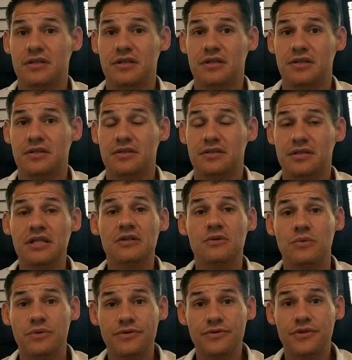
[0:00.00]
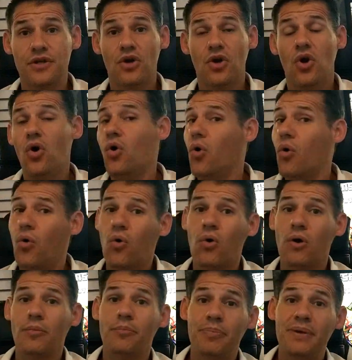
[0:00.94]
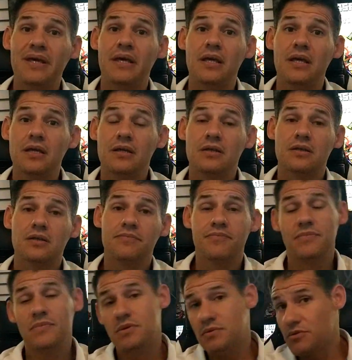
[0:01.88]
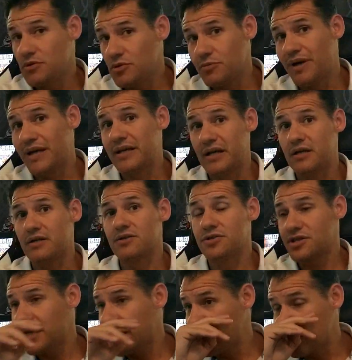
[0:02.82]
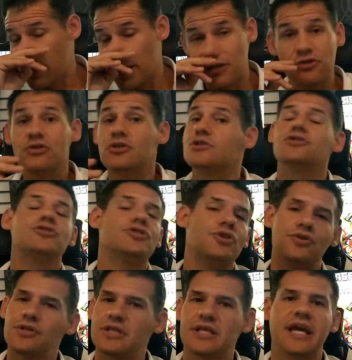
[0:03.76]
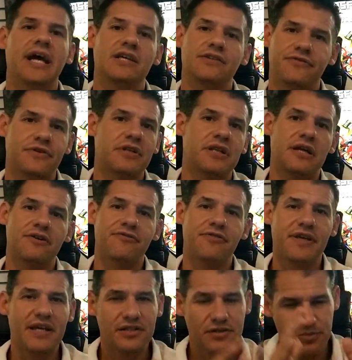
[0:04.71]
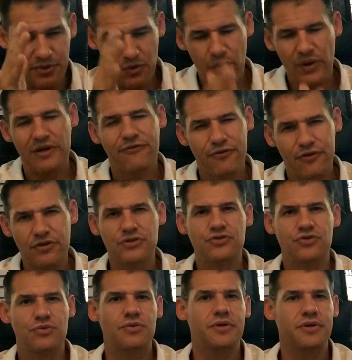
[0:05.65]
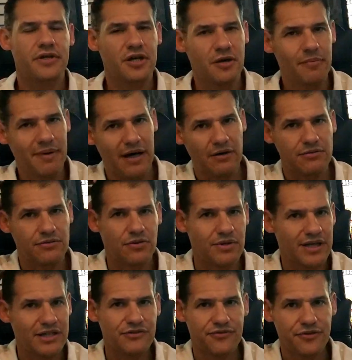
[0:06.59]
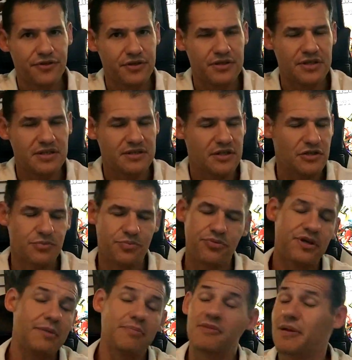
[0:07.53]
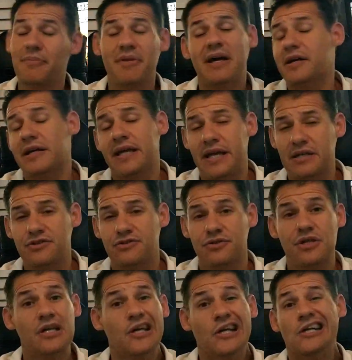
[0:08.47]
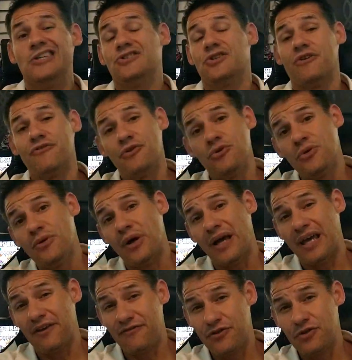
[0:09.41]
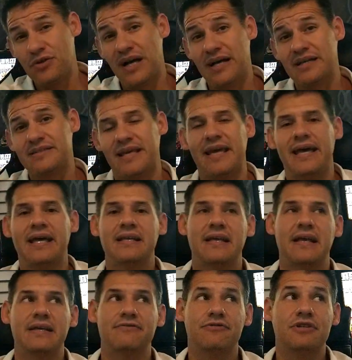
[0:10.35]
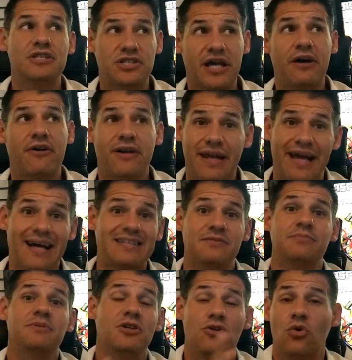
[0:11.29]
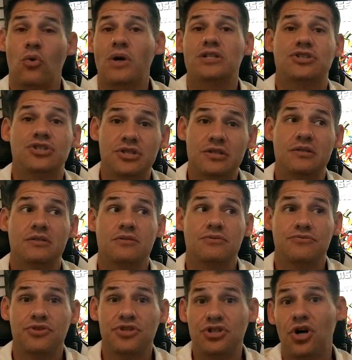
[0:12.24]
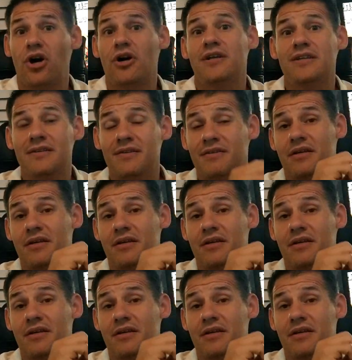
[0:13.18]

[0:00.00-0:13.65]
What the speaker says: the sequels, or B, you might not understand it, and you could certainly ask for clarification, but wait for the story to come out. Don't ask for the details preemptively. I'm not going to answer it. So if you guys reach out and ask me a question regarding